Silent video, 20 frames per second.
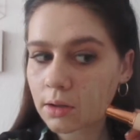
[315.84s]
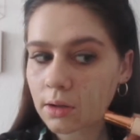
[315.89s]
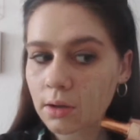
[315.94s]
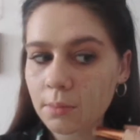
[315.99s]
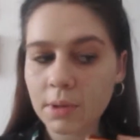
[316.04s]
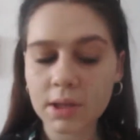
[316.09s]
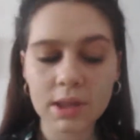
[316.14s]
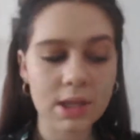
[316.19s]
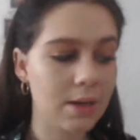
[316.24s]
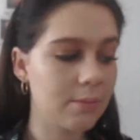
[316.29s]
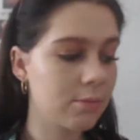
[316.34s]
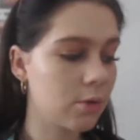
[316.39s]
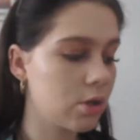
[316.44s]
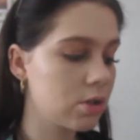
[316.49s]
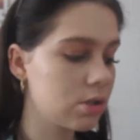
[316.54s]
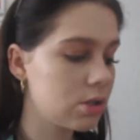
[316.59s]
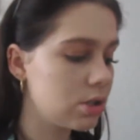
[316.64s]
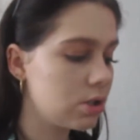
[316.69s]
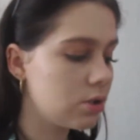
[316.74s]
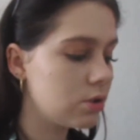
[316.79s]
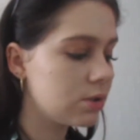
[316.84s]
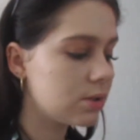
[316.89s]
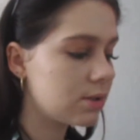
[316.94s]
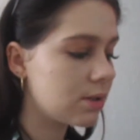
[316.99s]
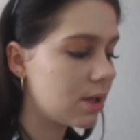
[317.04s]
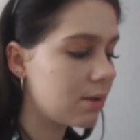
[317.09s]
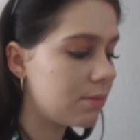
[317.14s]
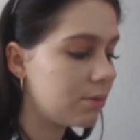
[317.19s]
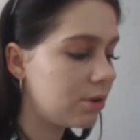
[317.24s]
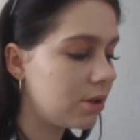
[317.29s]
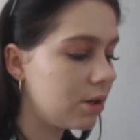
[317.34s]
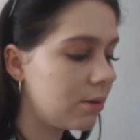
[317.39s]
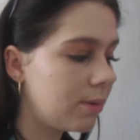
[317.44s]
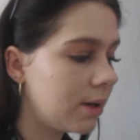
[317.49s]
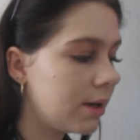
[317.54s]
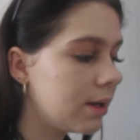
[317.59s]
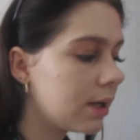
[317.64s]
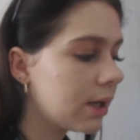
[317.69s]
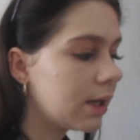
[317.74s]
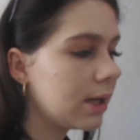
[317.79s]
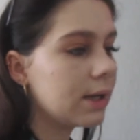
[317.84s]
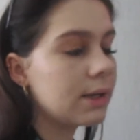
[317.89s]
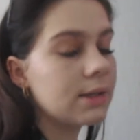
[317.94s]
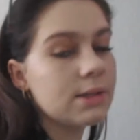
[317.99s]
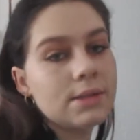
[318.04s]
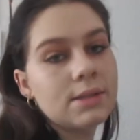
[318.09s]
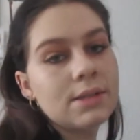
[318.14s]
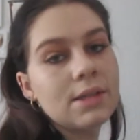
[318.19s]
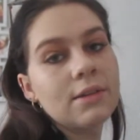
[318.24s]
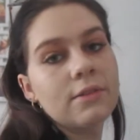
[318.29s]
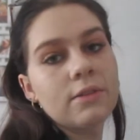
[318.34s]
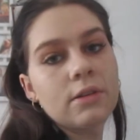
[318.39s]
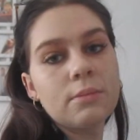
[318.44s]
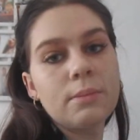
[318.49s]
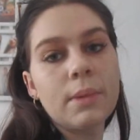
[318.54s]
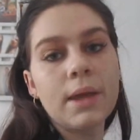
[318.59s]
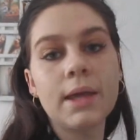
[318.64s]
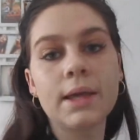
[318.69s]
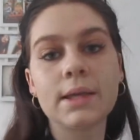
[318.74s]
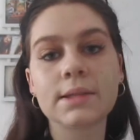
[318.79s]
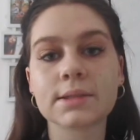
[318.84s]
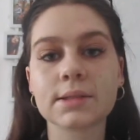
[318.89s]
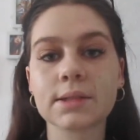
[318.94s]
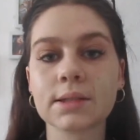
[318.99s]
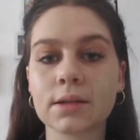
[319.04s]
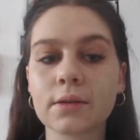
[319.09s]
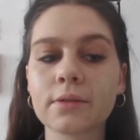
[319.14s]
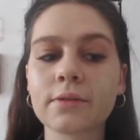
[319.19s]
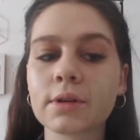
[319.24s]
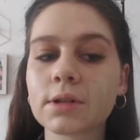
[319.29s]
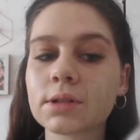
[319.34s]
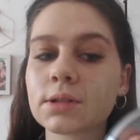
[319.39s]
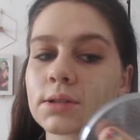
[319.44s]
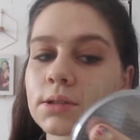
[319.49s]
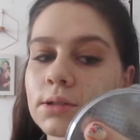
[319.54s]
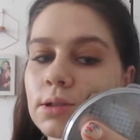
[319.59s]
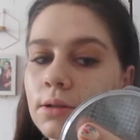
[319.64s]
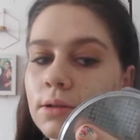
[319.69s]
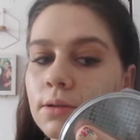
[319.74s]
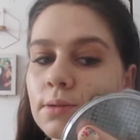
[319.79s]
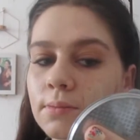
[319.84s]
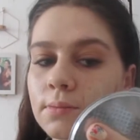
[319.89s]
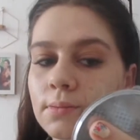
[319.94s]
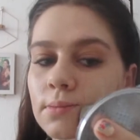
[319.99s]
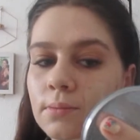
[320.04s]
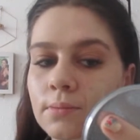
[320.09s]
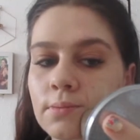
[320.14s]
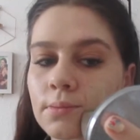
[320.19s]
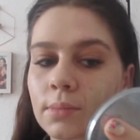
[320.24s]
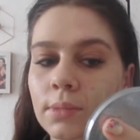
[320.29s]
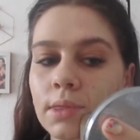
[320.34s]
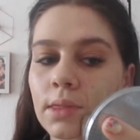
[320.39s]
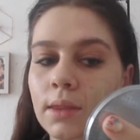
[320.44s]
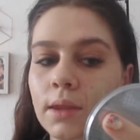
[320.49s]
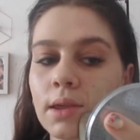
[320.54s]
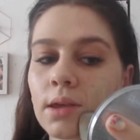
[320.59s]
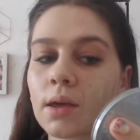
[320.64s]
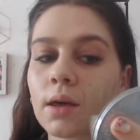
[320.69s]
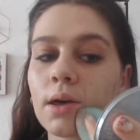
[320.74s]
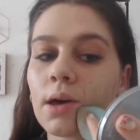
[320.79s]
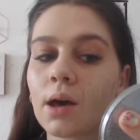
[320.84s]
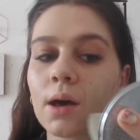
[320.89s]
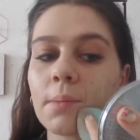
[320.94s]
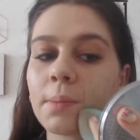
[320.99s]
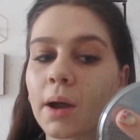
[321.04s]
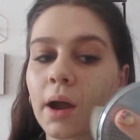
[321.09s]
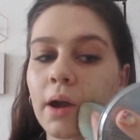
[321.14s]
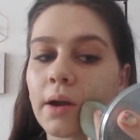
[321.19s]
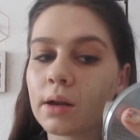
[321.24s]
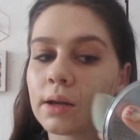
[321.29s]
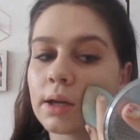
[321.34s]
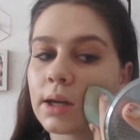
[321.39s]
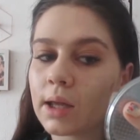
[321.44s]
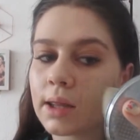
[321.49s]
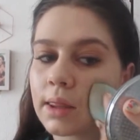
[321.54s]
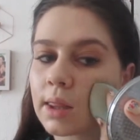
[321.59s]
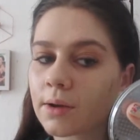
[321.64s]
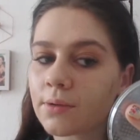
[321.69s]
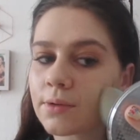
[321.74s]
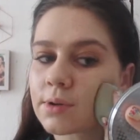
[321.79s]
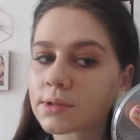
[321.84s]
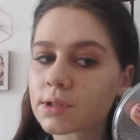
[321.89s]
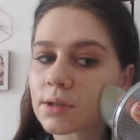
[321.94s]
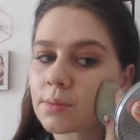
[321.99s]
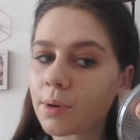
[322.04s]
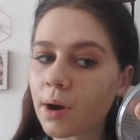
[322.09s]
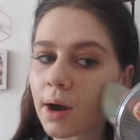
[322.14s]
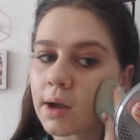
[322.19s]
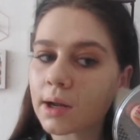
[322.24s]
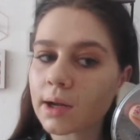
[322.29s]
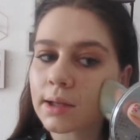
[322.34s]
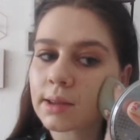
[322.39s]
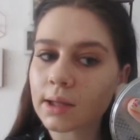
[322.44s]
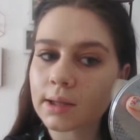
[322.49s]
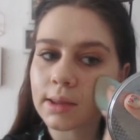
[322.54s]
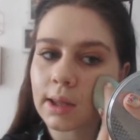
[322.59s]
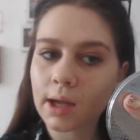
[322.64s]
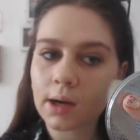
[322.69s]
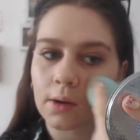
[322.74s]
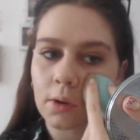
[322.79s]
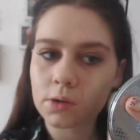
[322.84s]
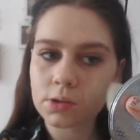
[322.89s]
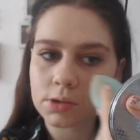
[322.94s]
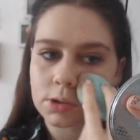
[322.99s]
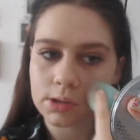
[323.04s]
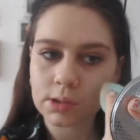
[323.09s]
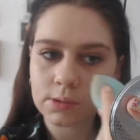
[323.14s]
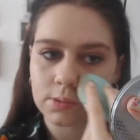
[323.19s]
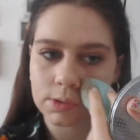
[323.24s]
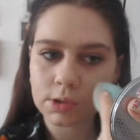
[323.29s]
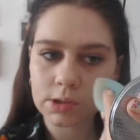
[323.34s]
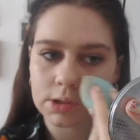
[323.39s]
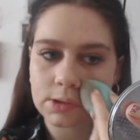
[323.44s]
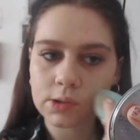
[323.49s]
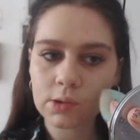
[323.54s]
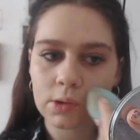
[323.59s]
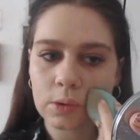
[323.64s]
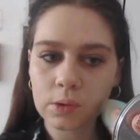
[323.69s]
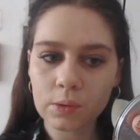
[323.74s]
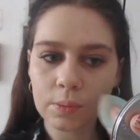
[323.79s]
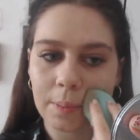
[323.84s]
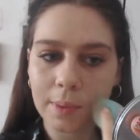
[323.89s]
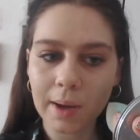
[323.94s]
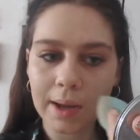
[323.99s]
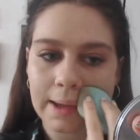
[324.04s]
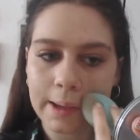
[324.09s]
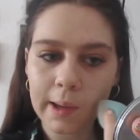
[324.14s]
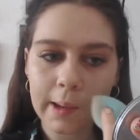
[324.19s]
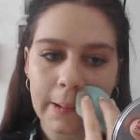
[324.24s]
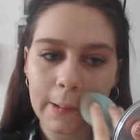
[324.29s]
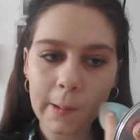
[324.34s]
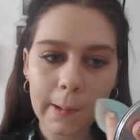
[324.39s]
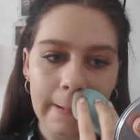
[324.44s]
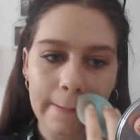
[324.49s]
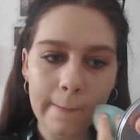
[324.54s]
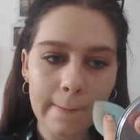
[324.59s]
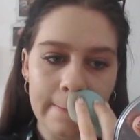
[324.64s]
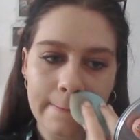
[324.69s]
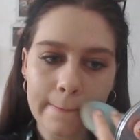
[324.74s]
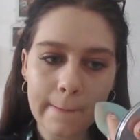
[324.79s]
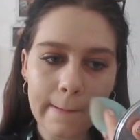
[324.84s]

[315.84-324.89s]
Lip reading: But then I'm going to use a beauty blender and see if it makes a difference. Apparently there is a product that they launched which is called baking oil,